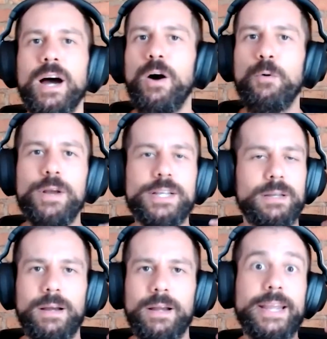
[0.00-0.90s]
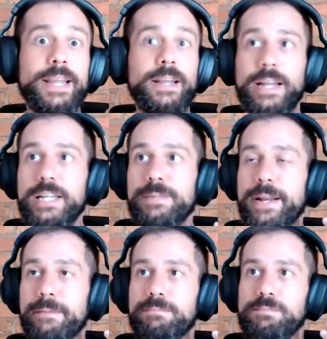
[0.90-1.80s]
Always, he's
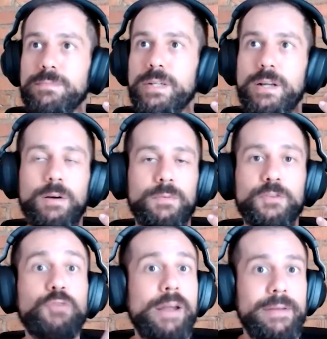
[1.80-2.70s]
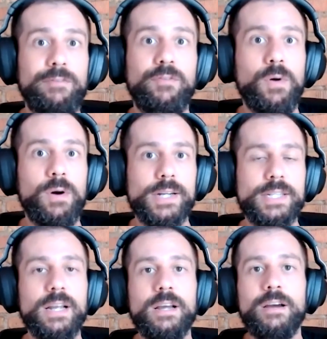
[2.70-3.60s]
been, the driving
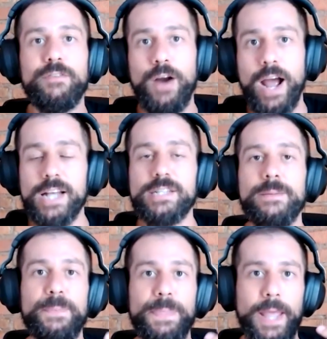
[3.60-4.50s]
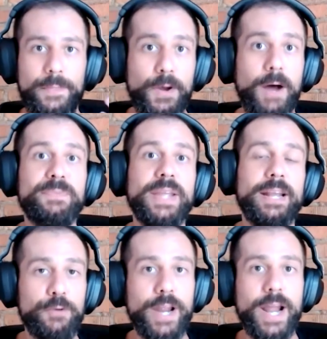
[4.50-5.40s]
force for us
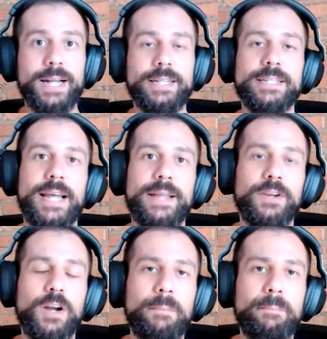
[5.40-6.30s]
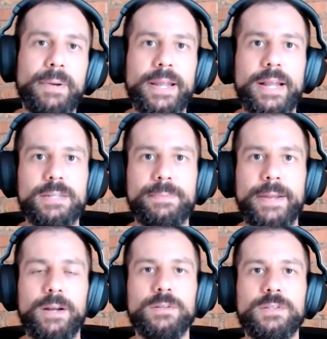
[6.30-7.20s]
adopting React inside the company. He's
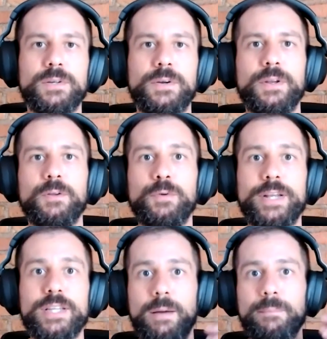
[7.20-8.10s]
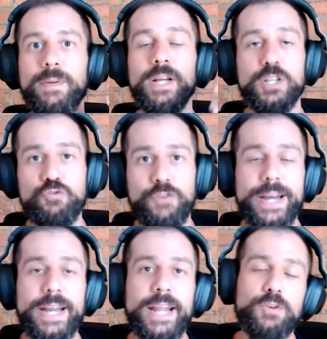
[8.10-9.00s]
been also, doing some
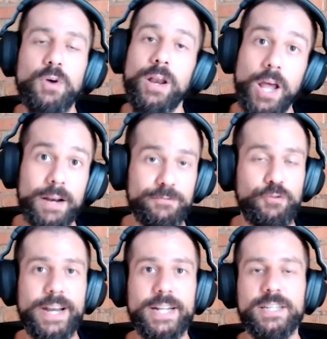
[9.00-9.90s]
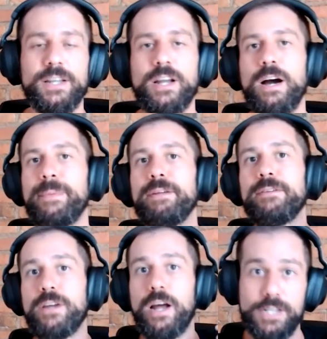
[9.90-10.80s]
trainings, or a lot of trainings in the company.
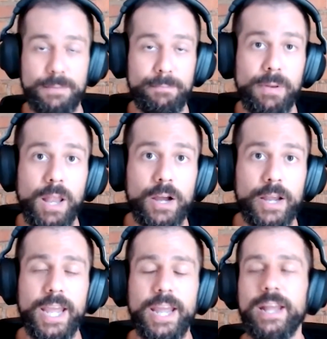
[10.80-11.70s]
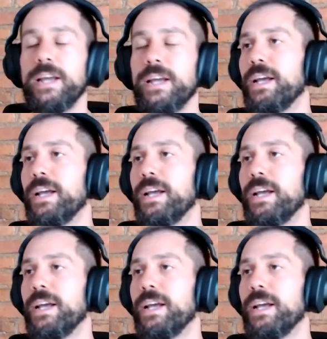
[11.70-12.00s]
We've done some blogging.